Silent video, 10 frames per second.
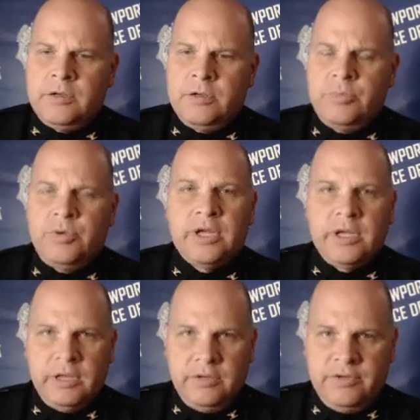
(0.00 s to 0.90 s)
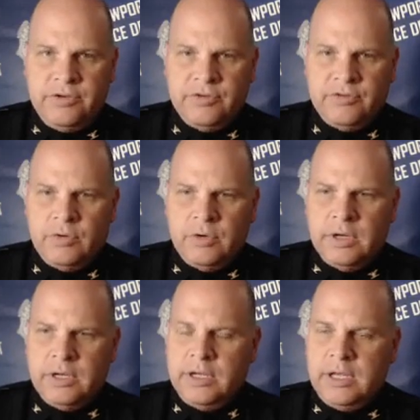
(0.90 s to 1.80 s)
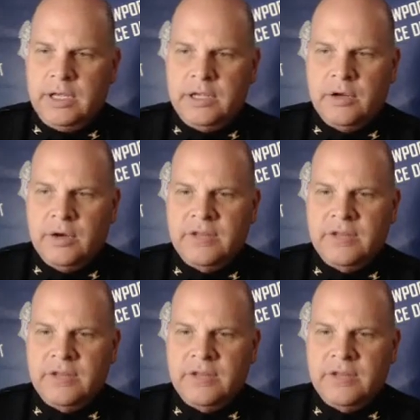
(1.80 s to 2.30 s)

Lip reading: Bringing individuals on, you know,